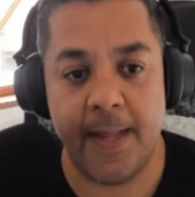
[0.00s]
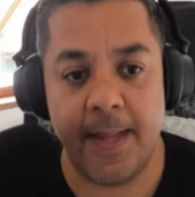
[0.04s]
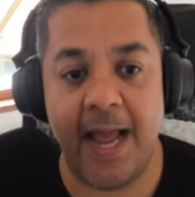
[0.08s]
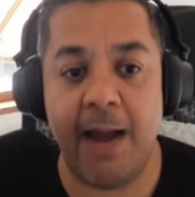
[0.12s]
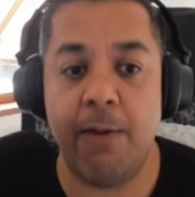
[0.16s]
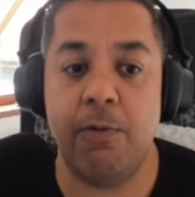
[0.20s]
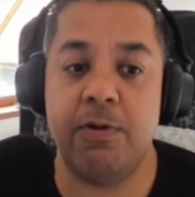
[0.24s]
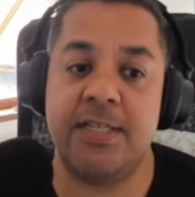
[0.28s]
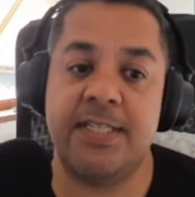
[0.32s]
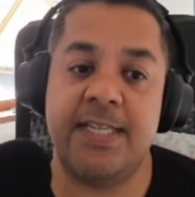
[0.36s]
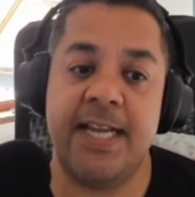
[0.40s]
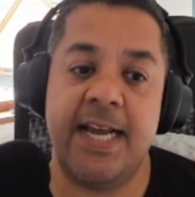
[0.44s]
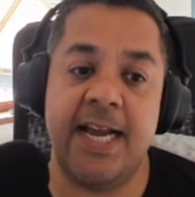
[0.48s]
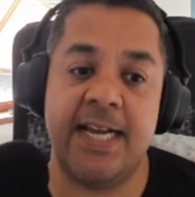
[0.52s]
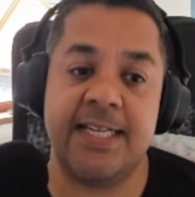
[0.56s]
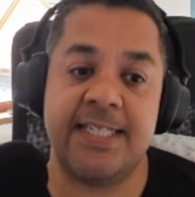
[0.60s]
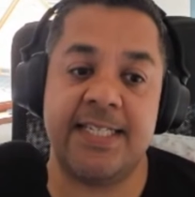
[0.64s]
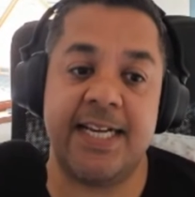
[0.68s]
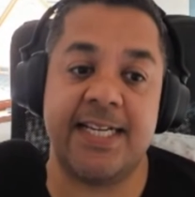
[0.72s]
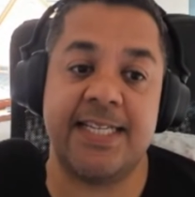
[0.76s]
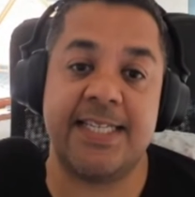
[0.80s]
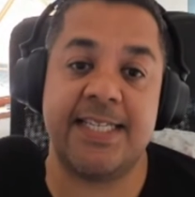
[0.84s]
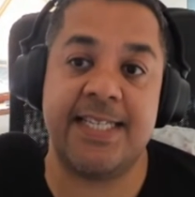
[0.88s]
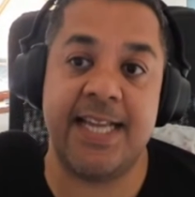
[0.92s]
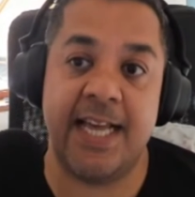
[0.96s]
I would say it's
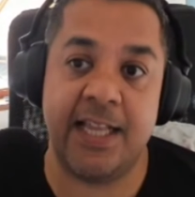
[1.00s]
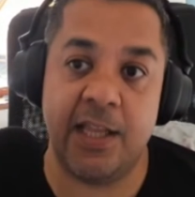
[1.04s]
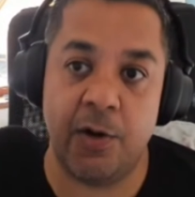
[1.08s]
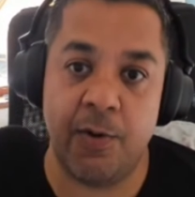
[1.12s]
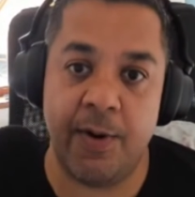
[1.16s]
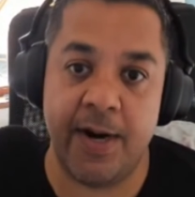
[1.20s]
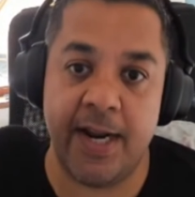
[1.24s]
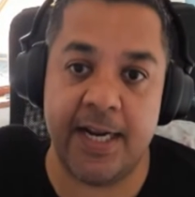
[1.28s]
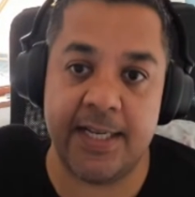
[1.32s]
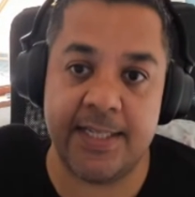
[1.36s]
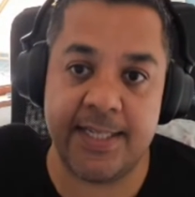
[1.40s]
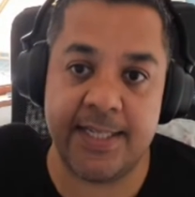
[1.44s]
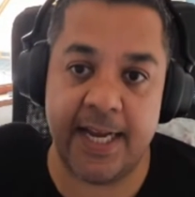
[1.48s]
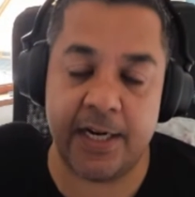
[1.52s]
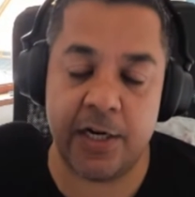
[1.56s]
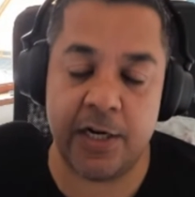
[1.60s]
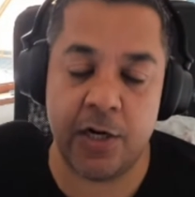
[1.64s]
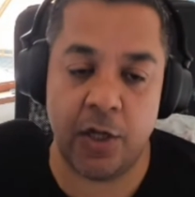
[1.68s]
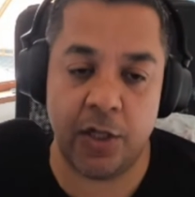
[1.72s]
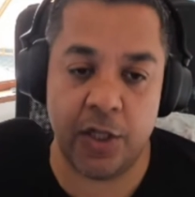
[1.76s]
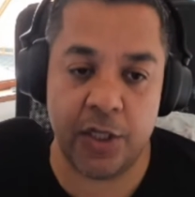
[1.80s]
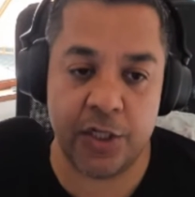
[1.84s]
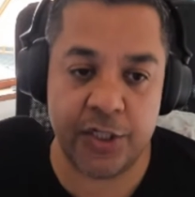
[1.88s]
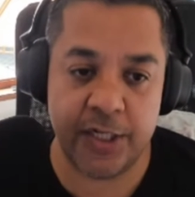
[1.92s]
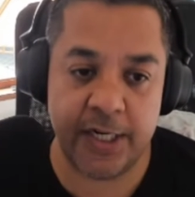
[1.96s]
accelerated
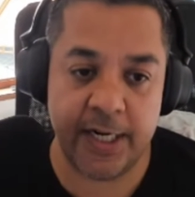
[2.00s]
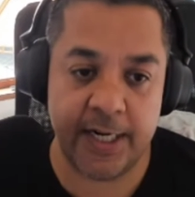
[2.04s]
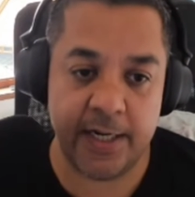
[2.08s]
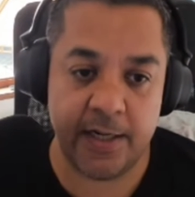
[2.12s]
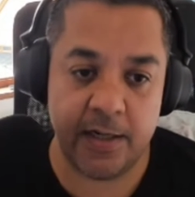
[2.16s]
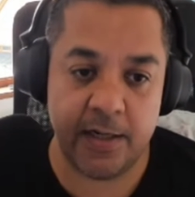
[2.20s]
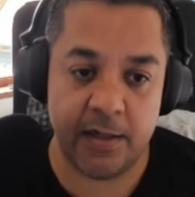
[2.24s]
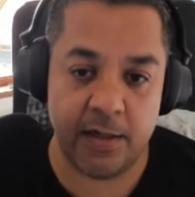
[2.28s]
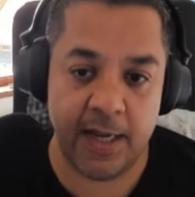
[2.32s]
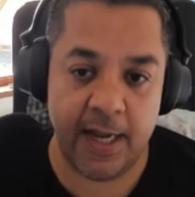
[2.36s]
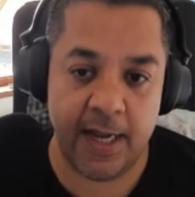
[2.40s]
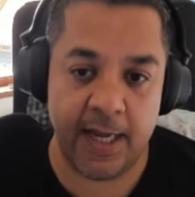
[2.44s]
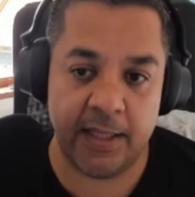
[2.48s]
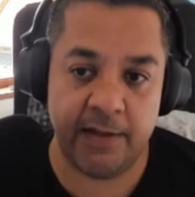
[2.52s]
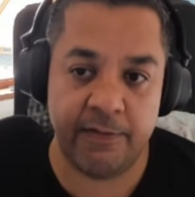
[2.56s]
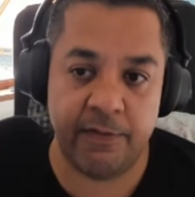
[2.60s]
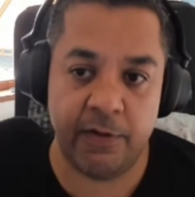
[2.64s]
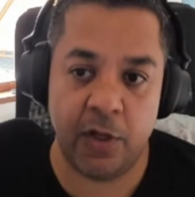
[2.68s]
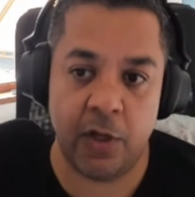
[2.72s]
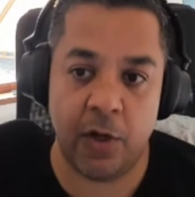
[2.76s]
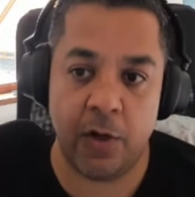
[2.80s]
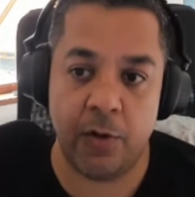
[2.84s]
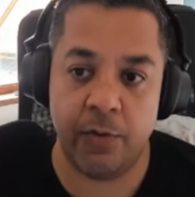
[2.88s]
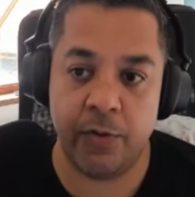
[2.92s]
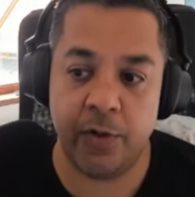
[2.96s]
technology a hell of a
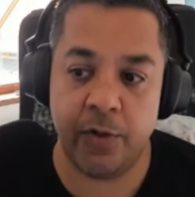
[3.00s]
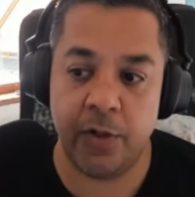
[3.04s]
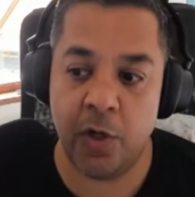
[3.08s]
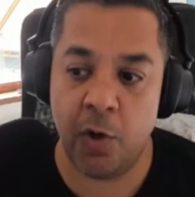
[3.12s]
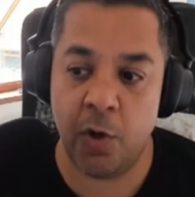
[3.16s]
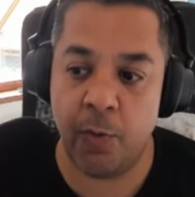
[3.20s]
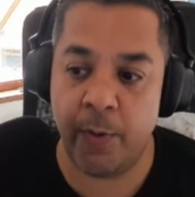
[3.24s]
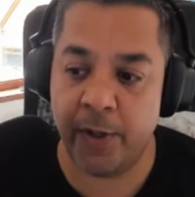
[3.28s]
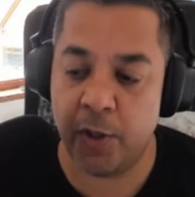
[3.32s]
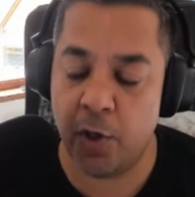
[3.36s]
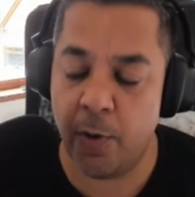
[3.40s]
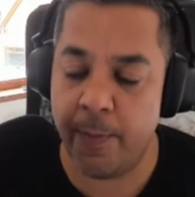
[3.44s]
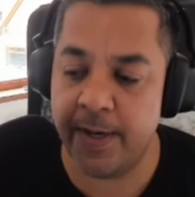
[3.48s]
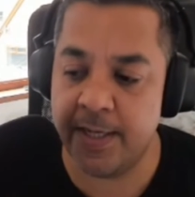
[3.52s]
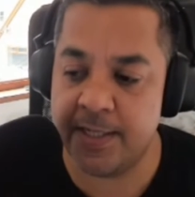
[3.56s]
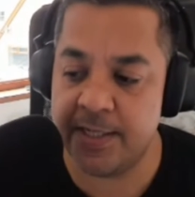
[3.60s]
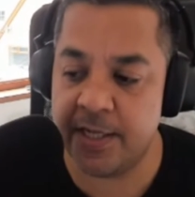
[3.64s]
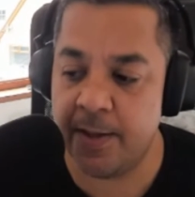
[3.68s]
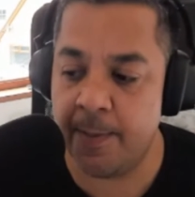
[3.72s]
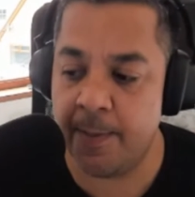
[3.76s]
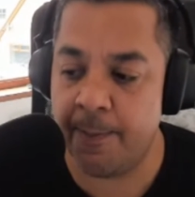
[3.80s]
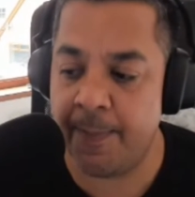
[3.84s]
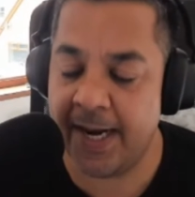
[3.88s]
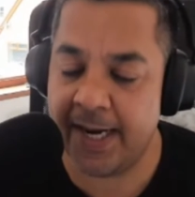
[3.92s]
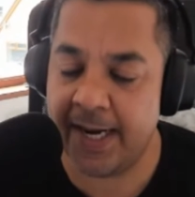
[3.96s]
lot. We're coming to
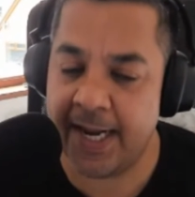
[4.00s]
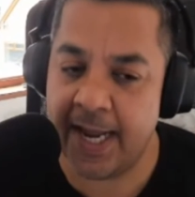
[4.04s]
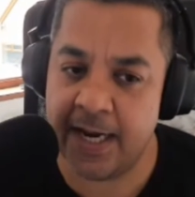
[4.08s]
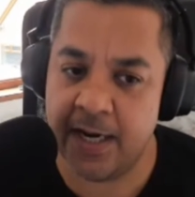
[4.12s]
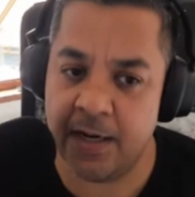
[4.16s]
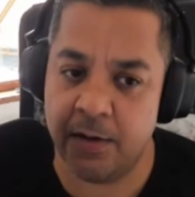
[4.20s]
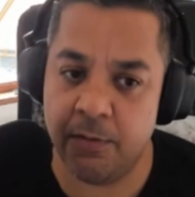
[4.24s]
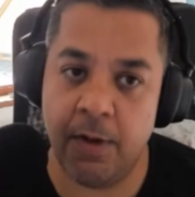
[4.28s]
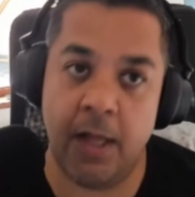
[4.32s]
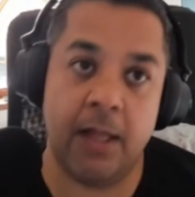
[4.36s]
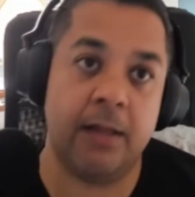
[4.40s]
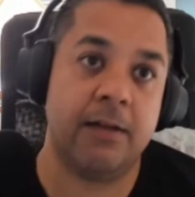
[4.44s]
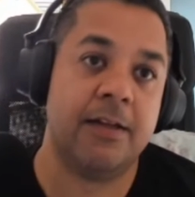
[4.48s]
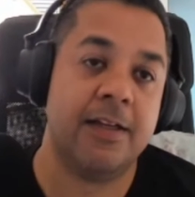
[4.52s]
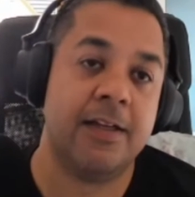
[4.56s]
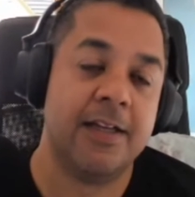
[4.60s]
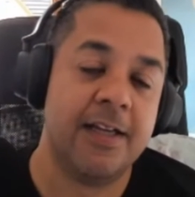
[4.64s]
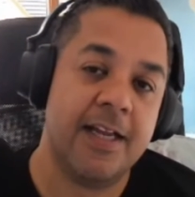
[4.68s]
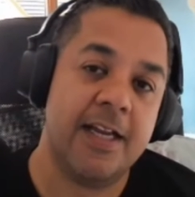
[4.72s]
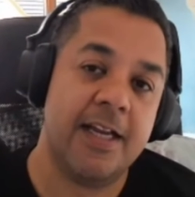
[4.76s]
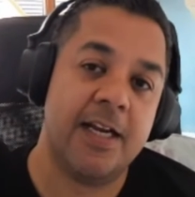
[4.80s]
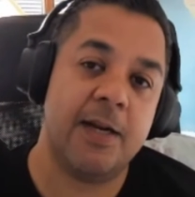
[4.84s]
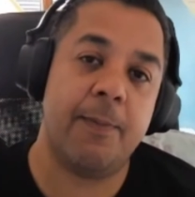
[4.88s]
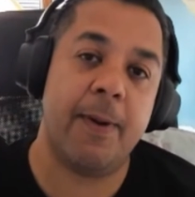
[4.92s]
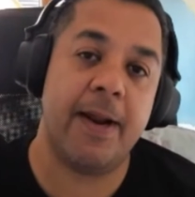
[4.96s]
the back end. Well,
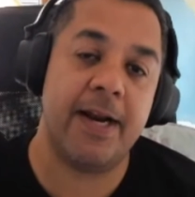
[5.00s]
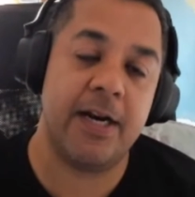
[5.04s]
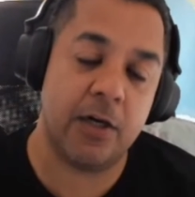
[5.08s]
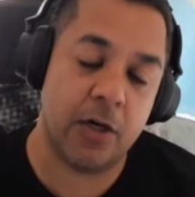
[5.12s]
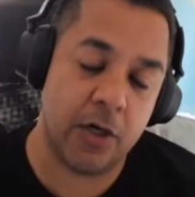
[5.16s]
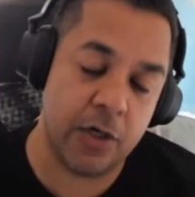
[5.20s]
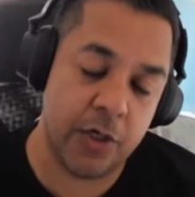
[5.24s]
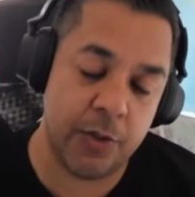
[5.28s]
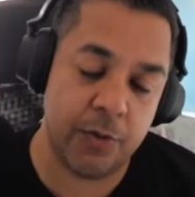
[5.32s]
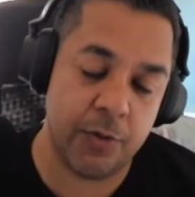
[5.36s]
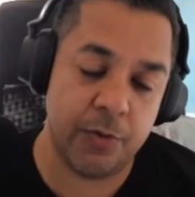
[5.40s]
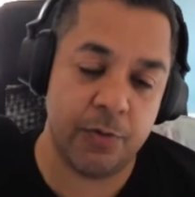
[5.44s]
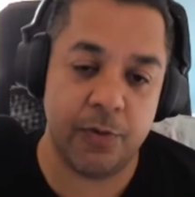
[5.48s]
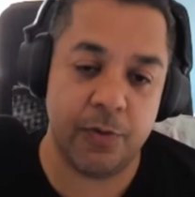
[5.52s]
depending on